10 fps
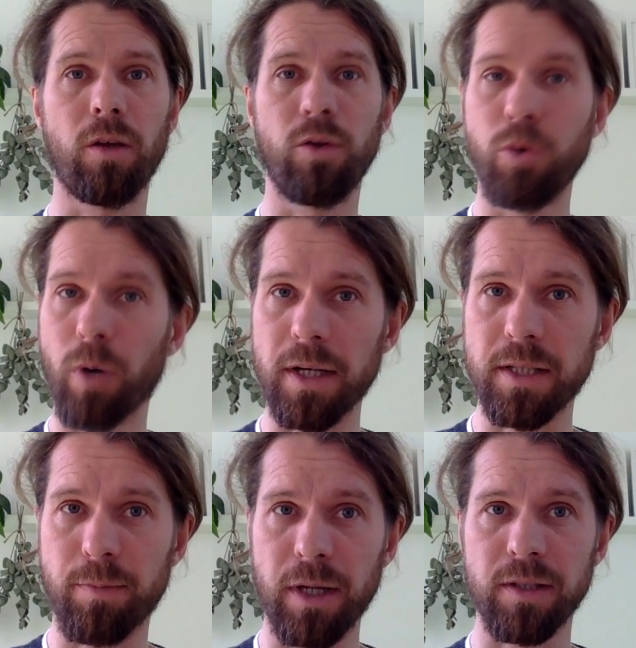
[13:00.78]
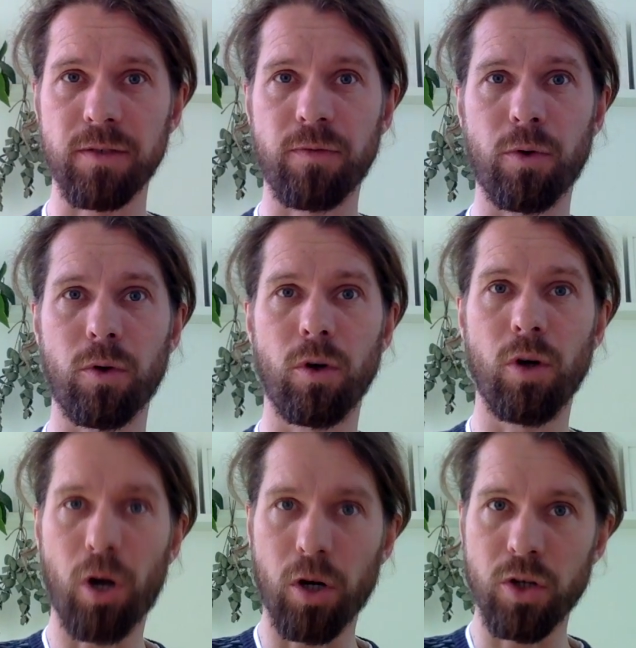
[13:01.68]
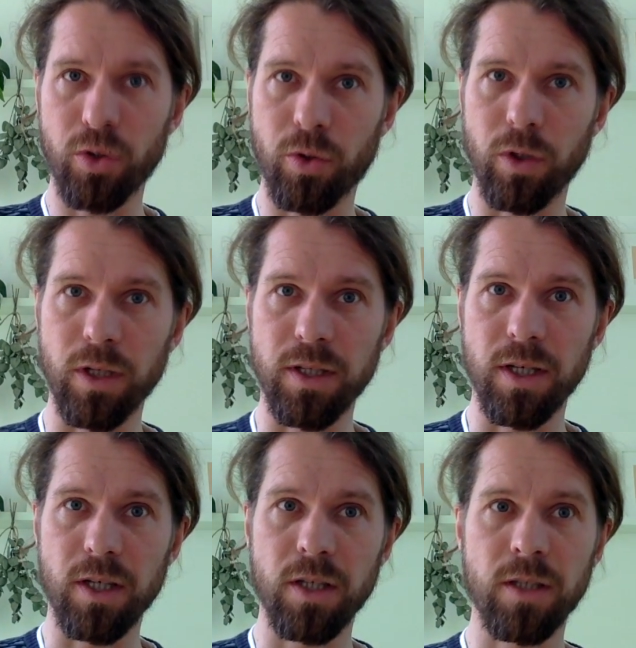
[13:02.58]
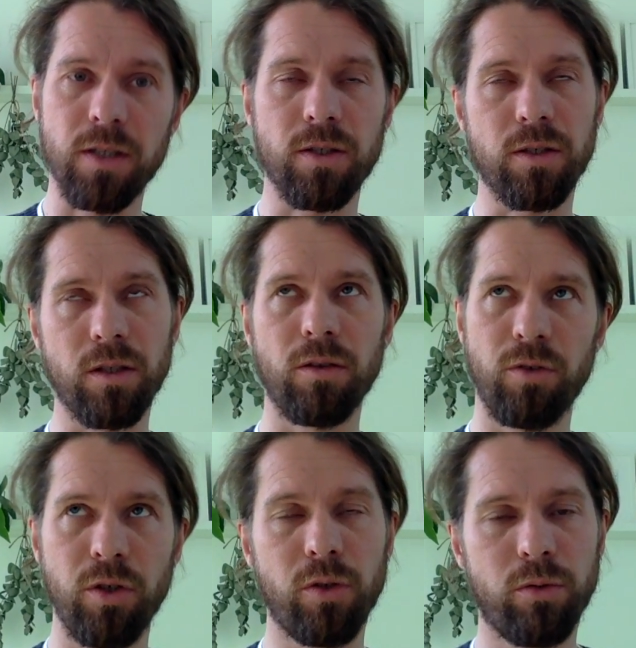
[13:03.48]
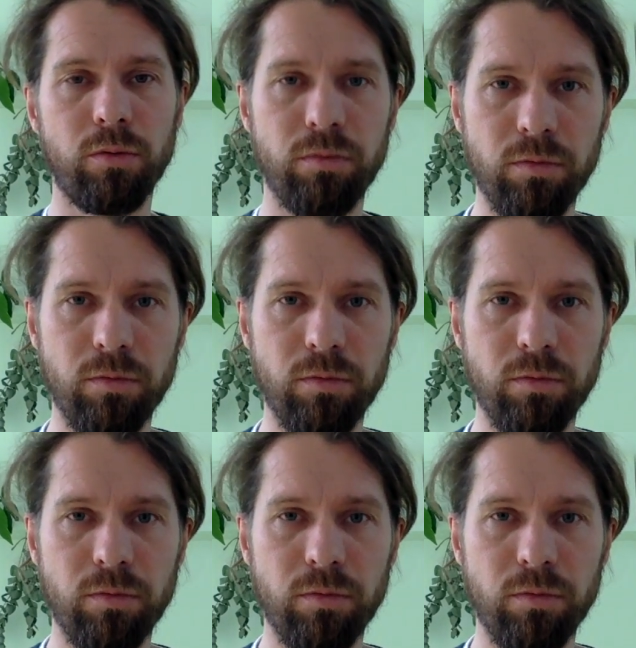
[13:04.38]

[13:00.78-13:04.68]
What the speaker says: new aspects for large organizations, new